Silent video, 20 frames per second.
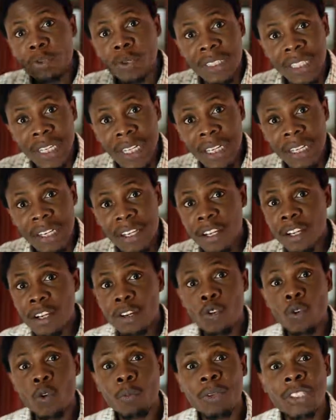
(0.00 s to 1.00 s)
today,
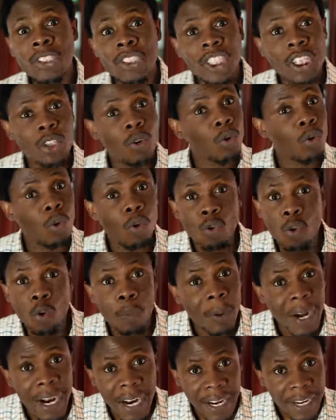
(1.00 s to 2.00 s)
no means say no go grow
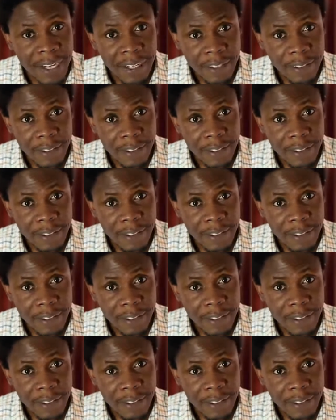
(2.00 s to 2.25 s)
back.